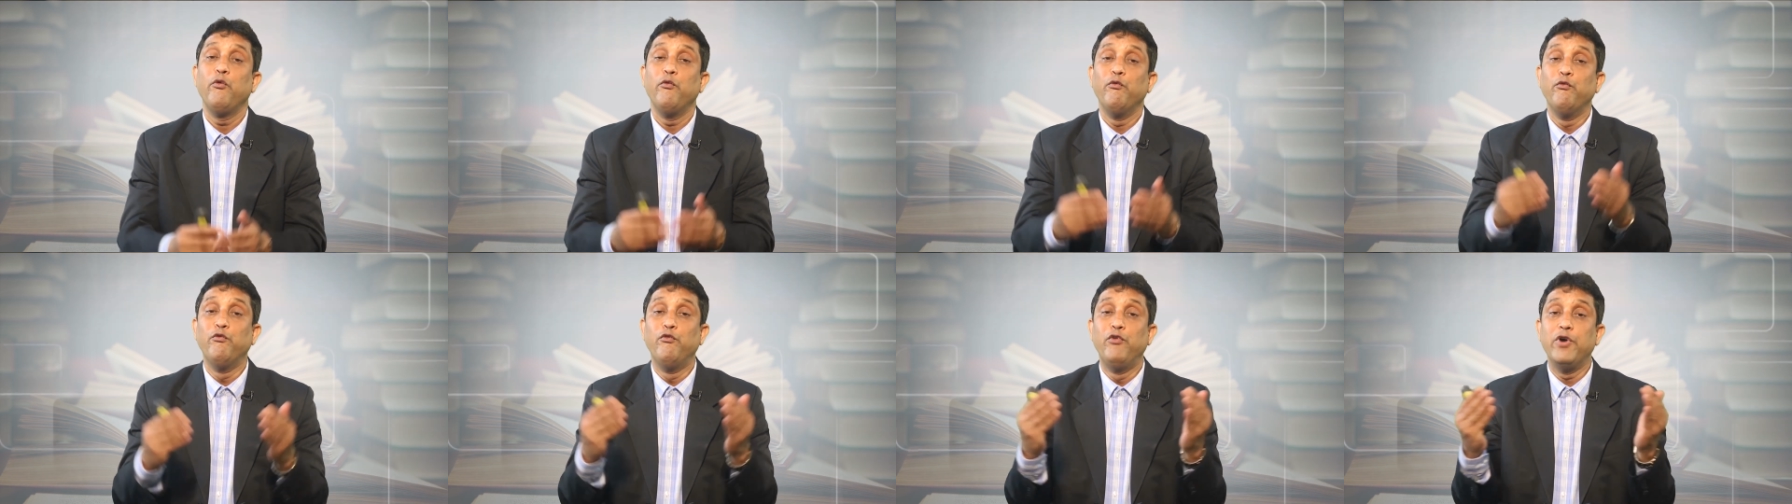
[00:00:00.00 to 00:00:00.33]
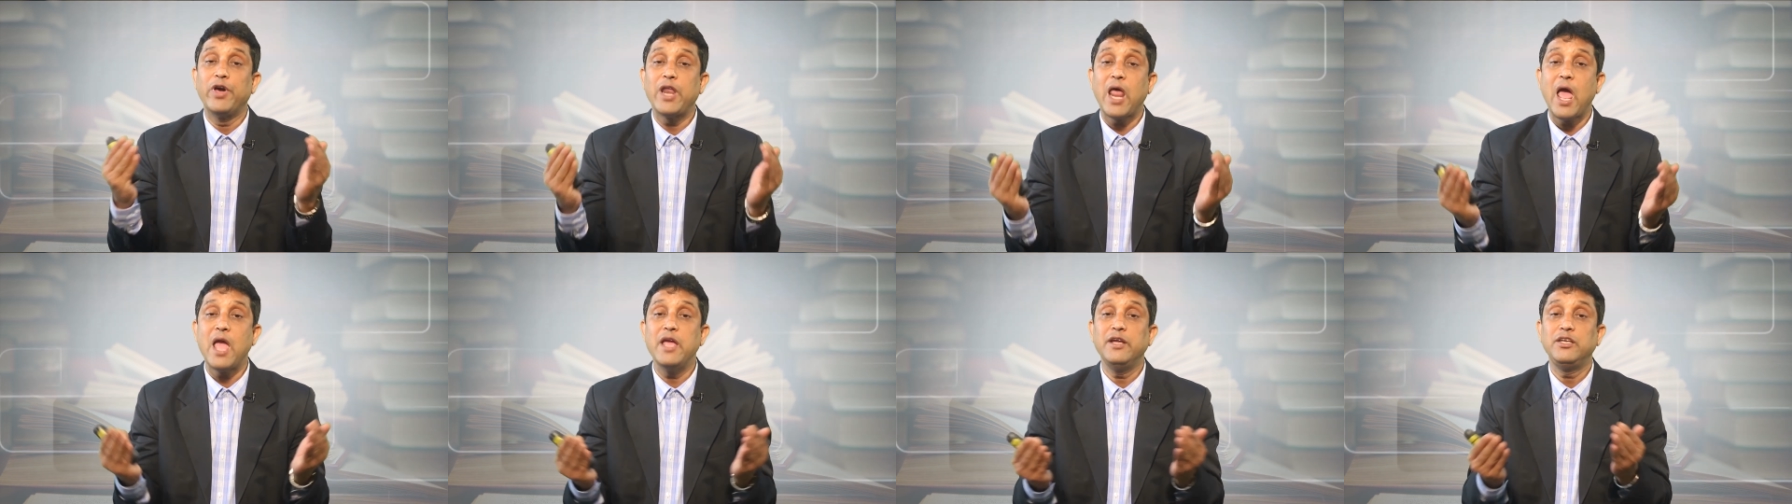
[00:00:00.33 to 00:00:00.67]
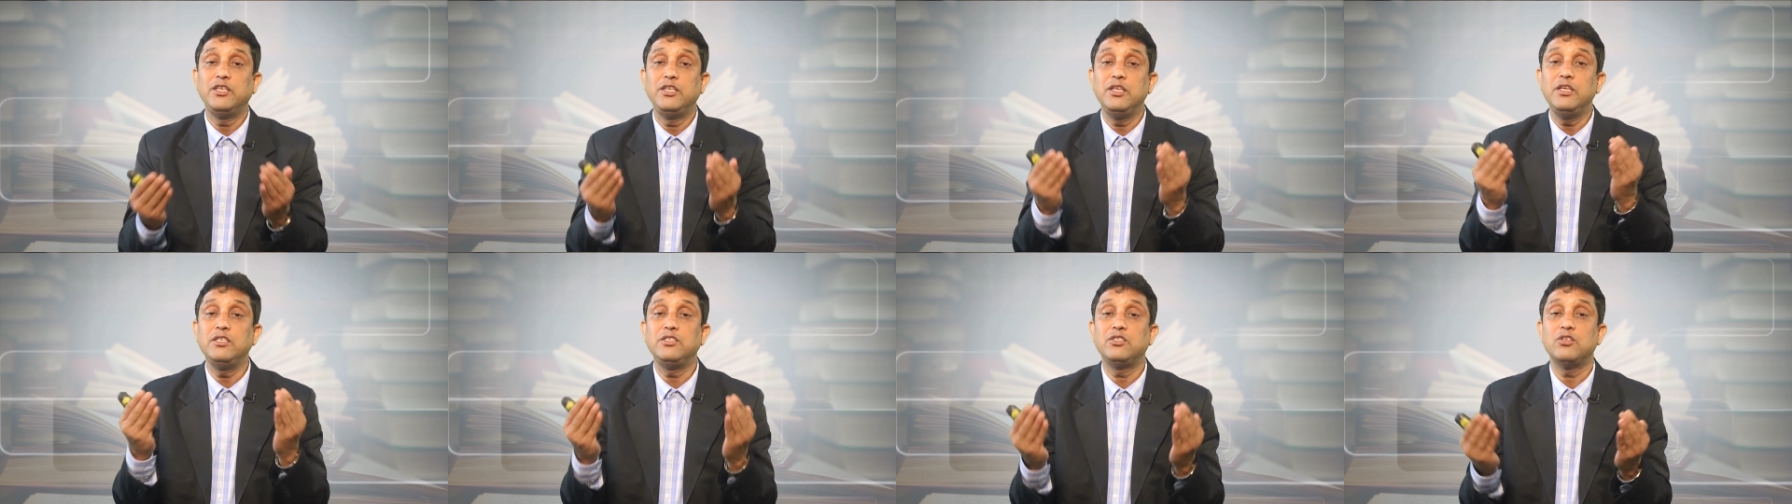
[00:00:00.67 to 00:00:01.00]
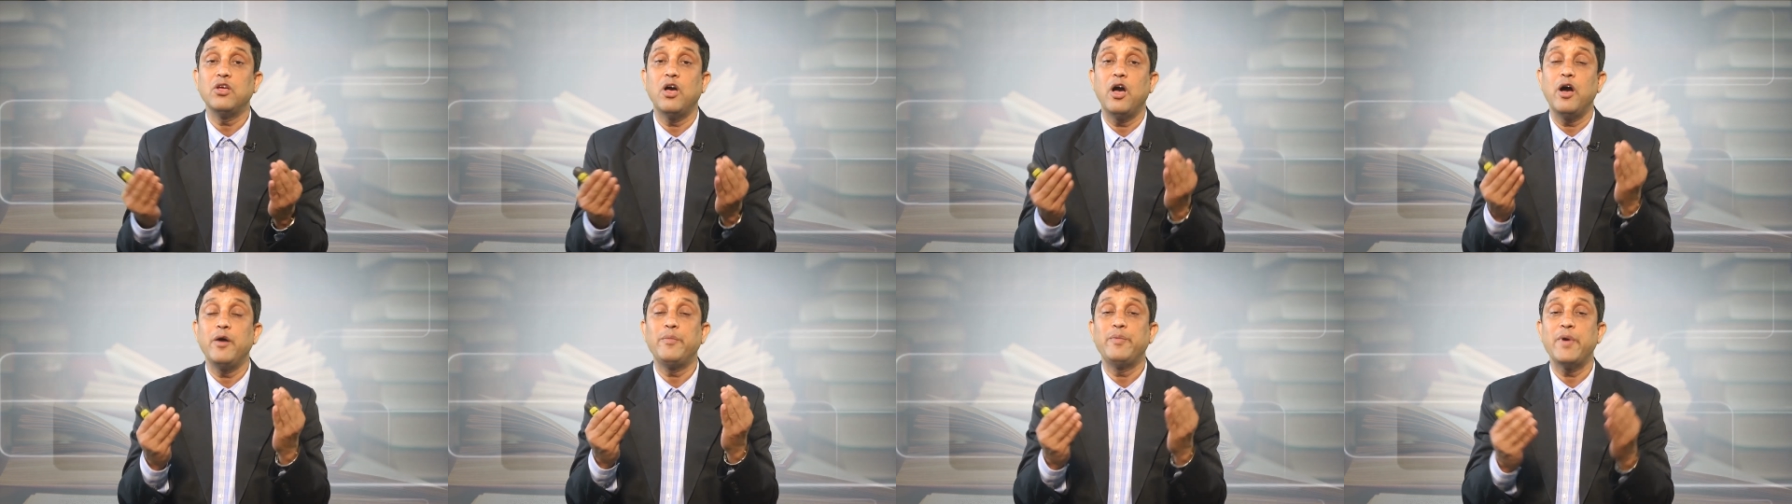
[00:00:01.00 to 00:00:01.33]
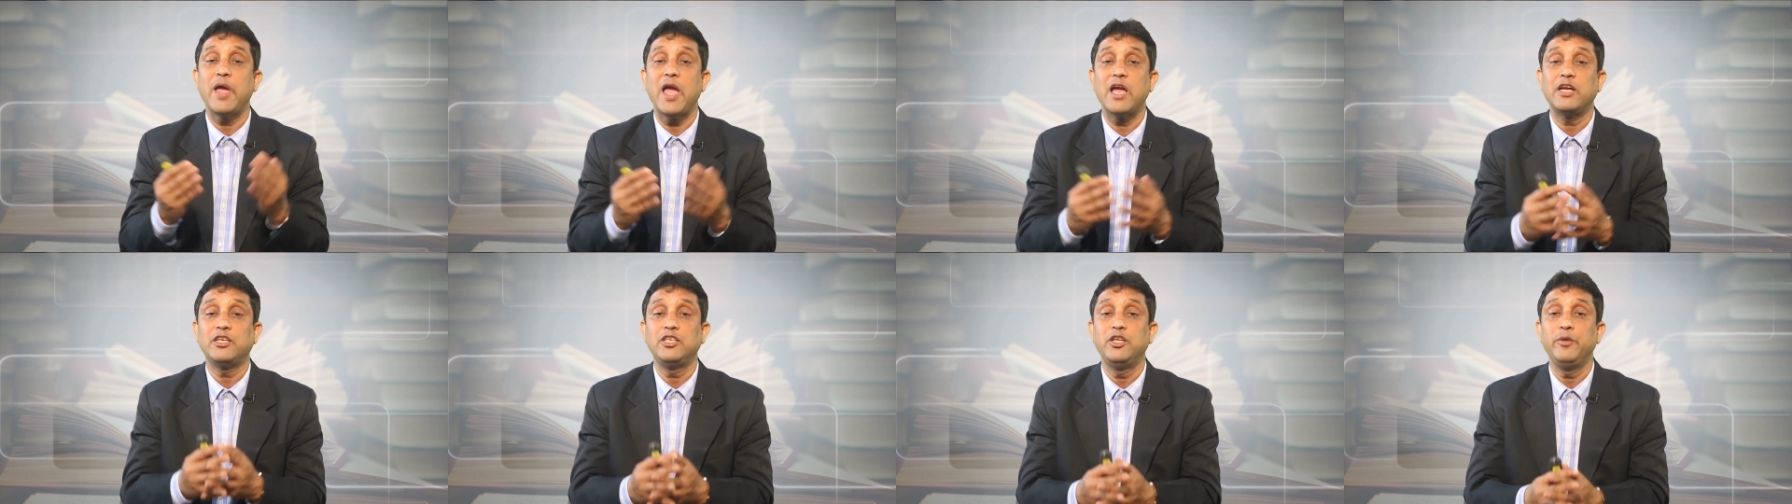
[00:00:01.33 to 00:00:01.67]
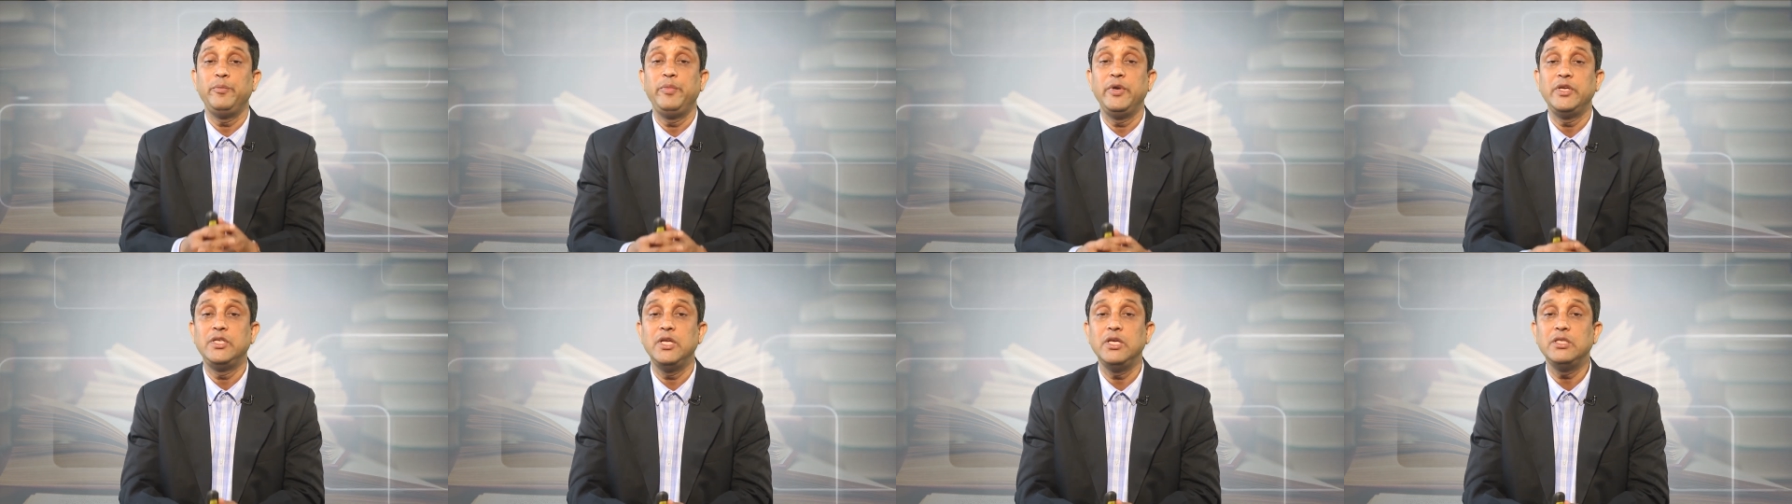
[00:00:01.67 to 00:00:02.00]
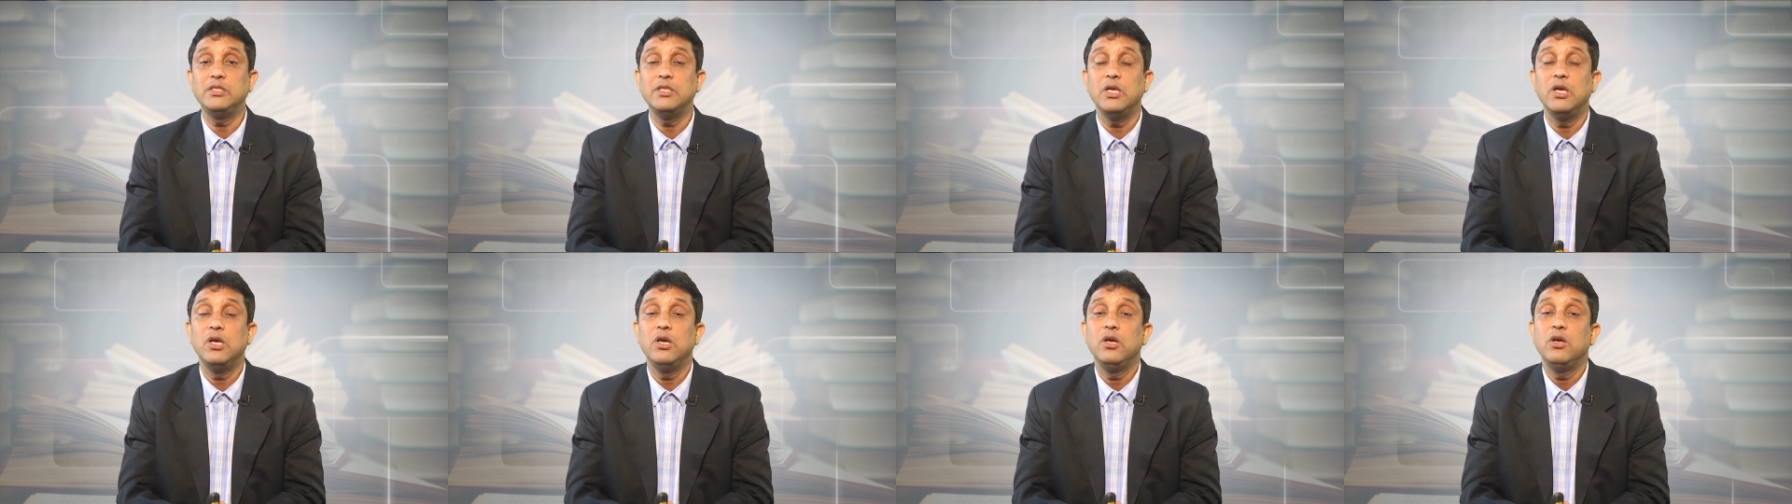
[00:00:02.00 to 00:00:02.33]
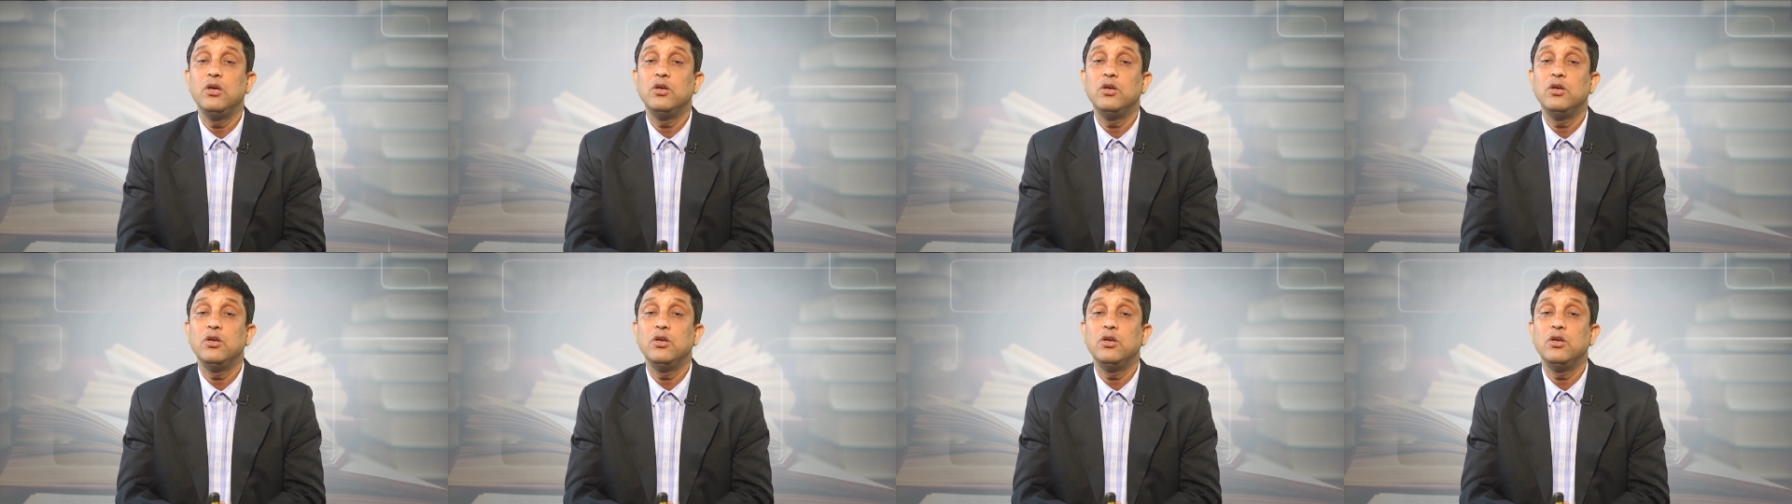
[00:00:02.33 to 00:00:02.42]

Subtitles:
varieties of activities